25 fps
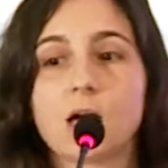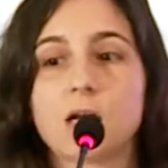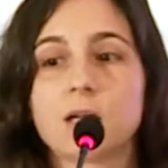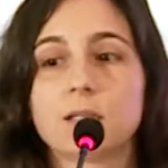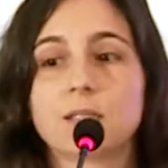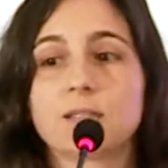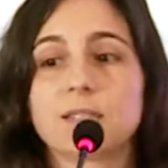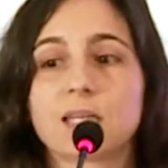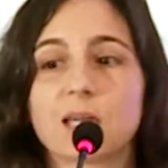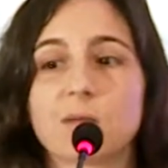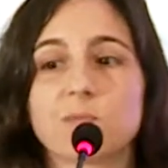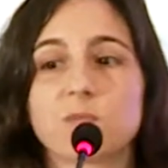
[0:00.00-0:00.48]

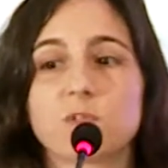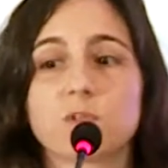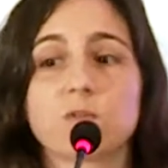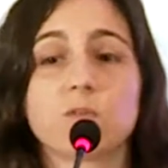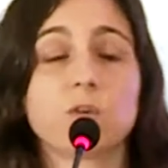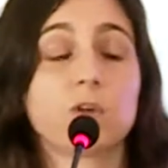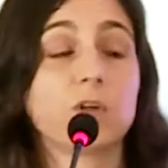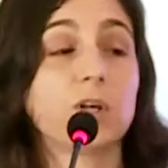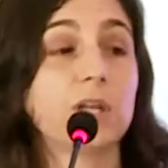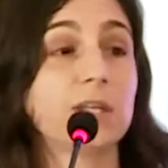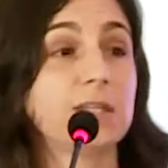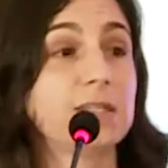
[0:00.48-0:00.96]
Types
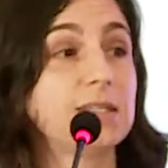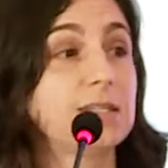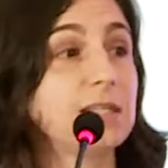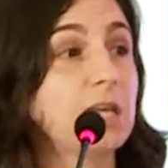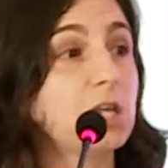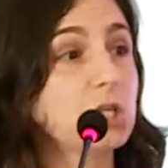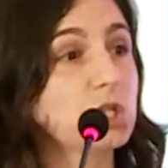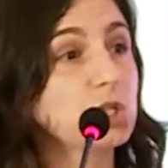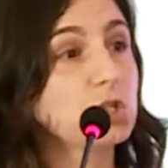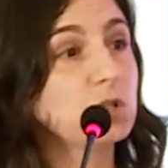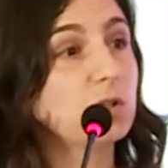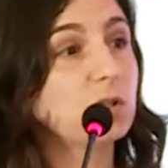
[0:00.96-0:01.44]
of
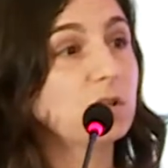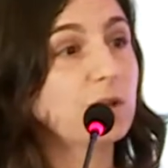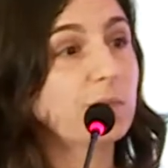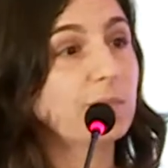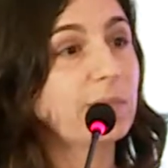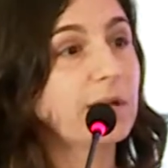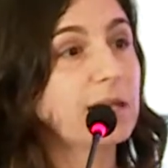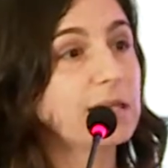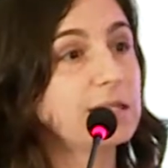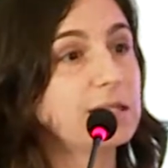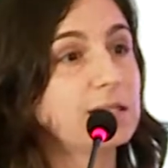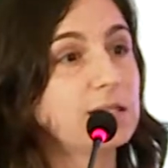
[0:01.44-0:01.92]
organizational
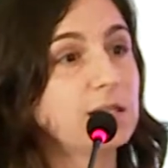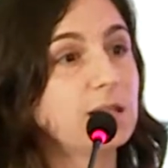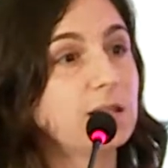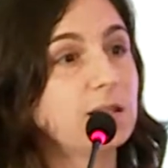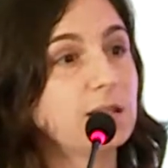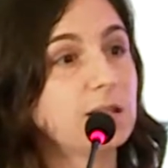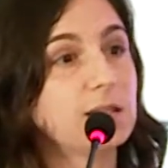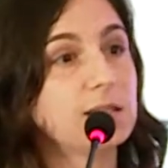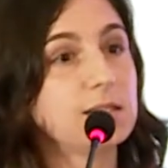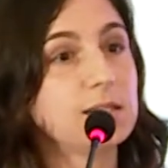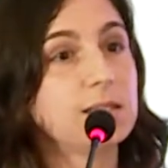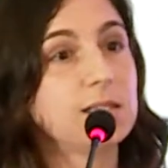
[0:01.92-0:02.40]
capacity
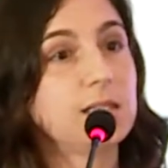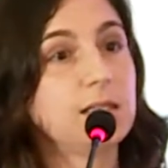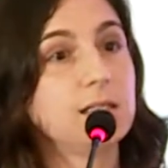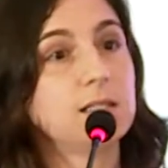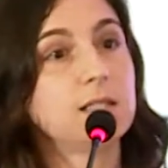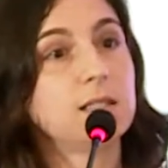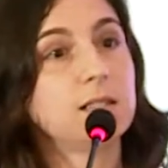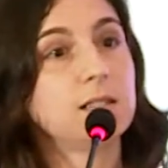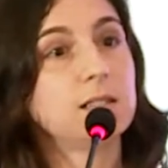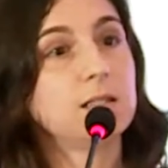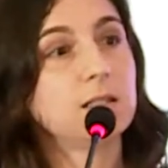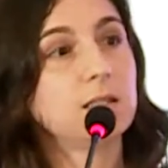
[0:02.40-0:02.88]
that is
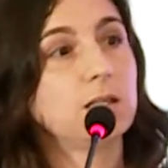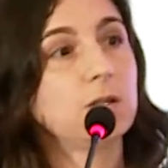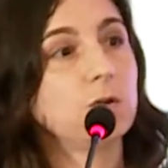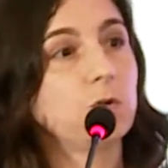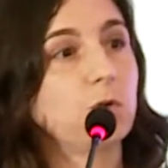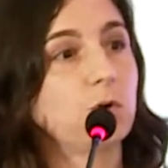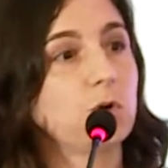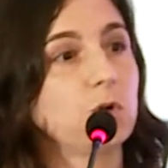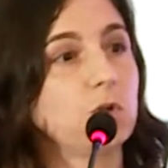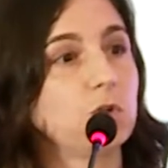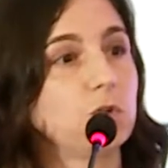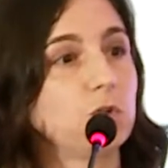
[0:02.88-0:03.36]
needed
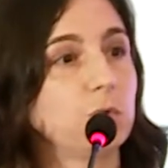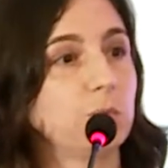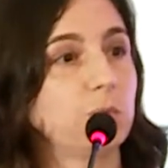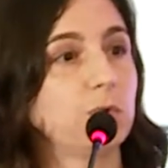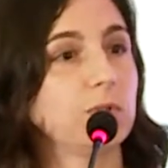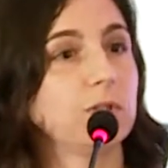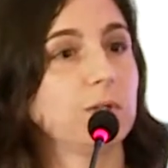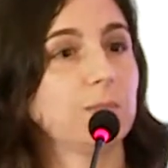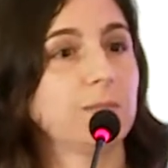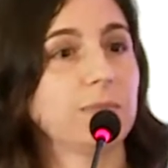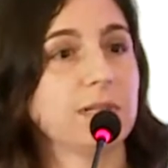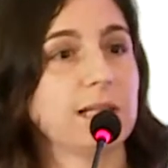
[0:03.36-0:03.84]
in order to
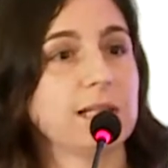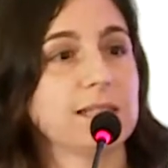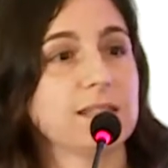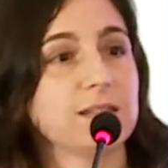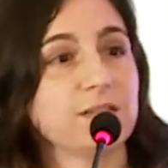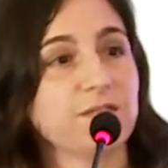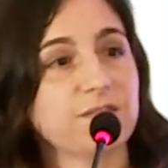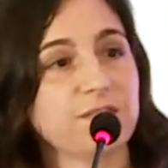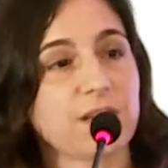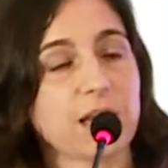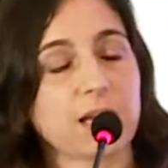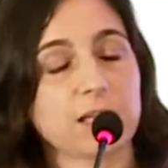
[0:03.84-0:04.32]
put in
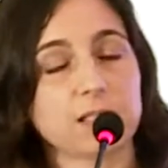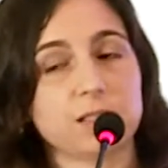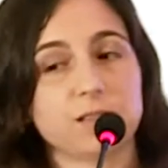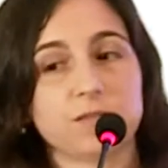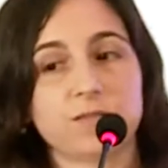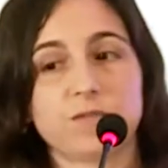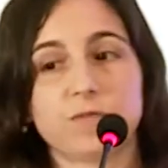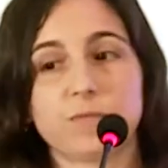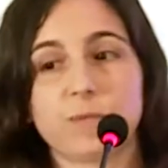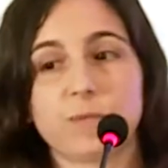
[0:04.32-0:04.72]
place effective